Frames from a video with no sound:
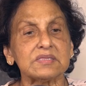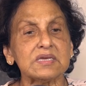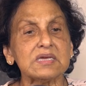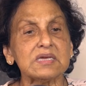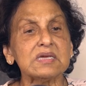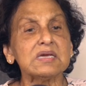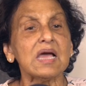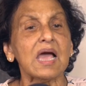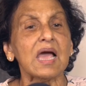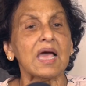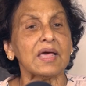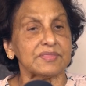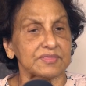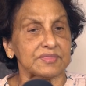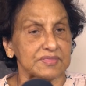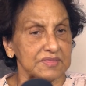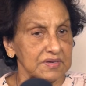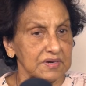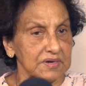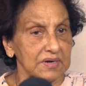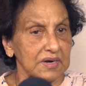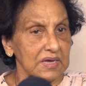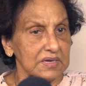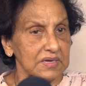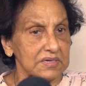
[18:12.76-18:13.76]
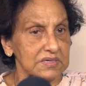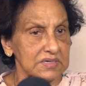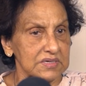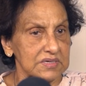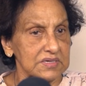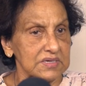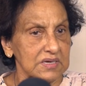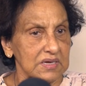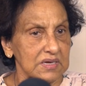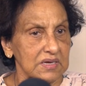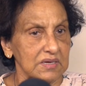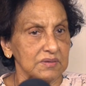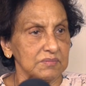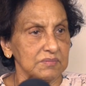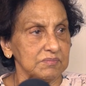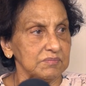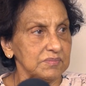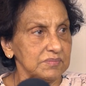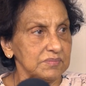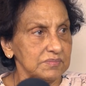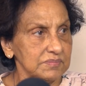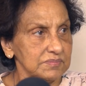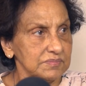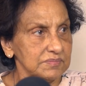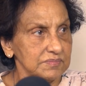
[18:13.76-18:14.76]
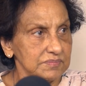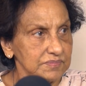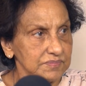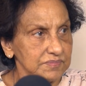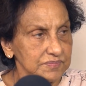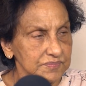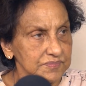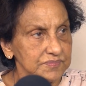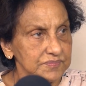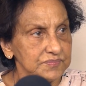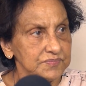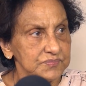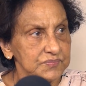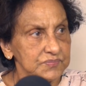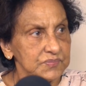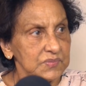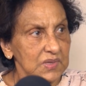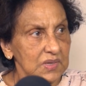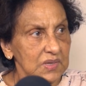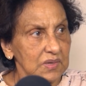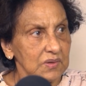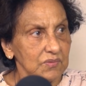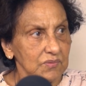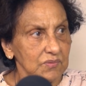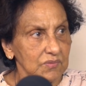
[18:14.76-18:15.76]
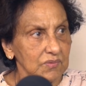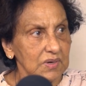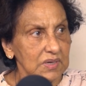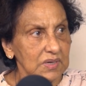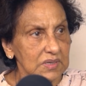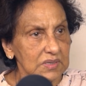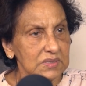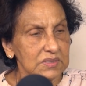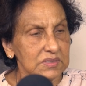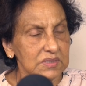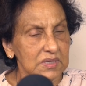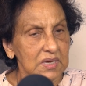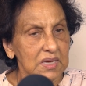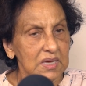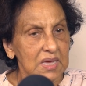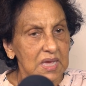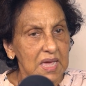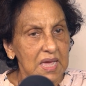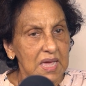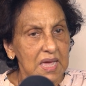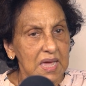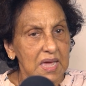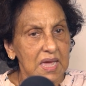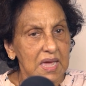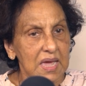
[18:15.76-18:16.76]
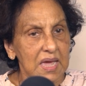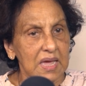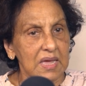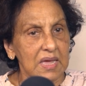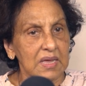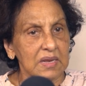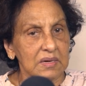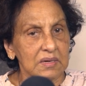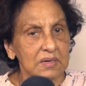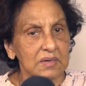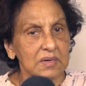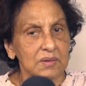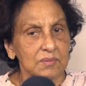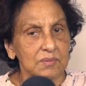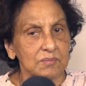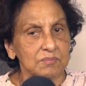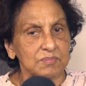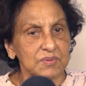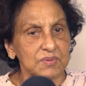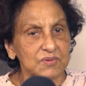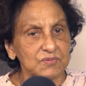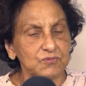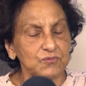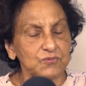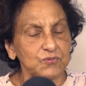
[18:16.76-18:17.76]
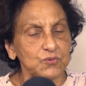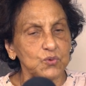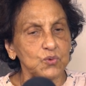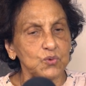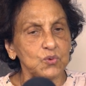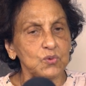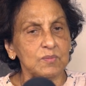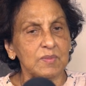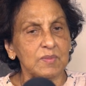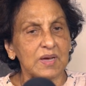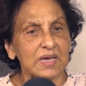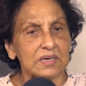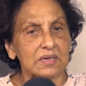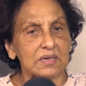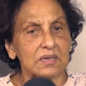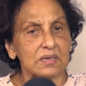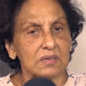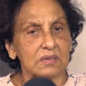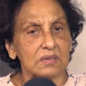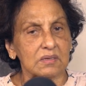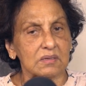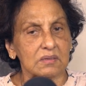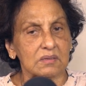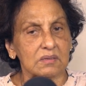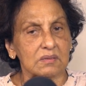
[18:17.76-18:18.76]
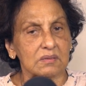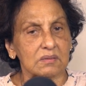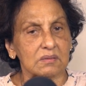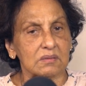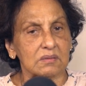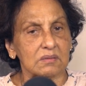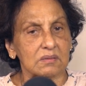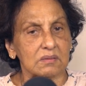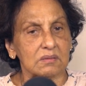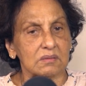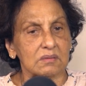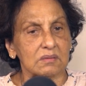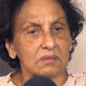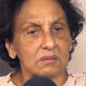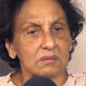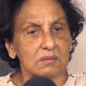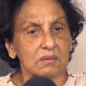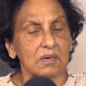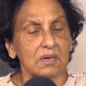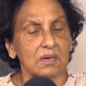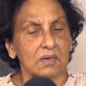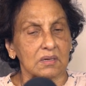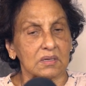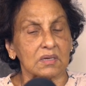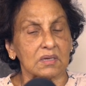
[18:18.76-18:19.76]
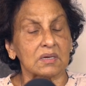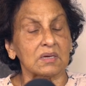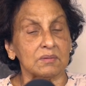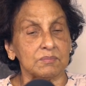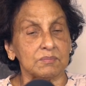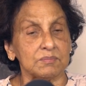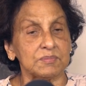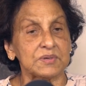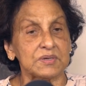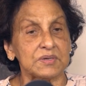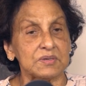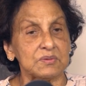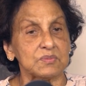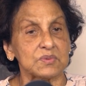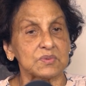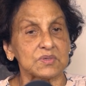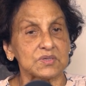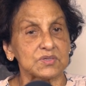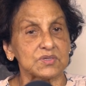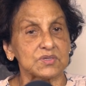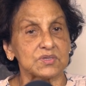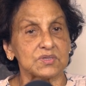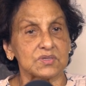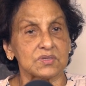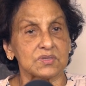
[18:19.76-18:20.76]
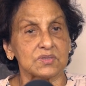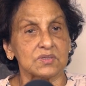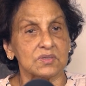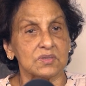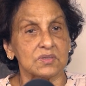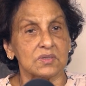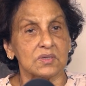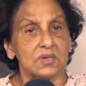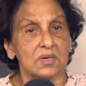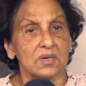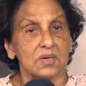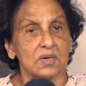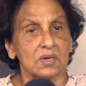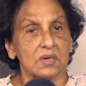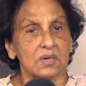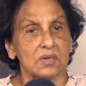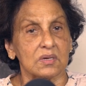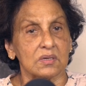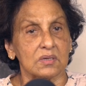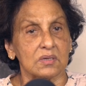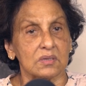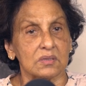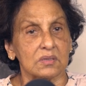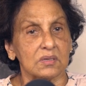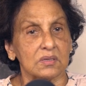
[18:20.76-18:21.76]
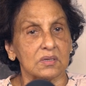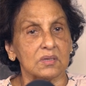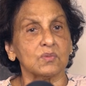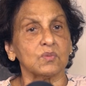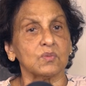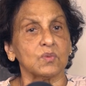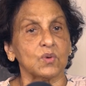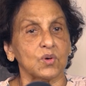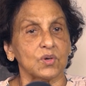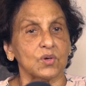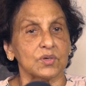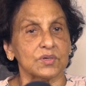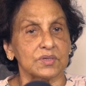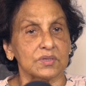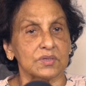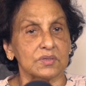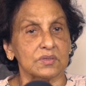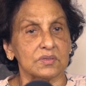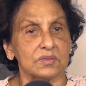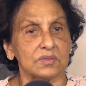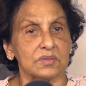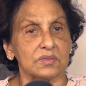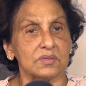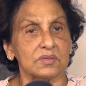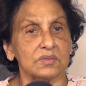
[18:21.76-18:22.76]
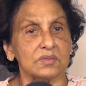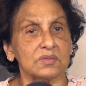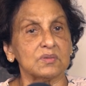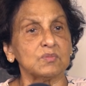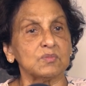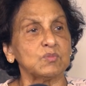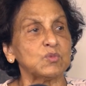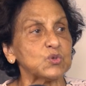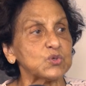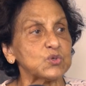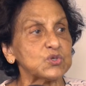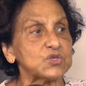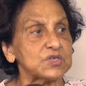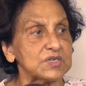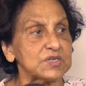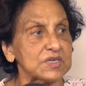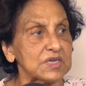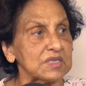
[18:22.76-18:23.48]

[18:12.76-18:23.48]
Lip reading: thing at the right time. Right? And before our company was awarded the Most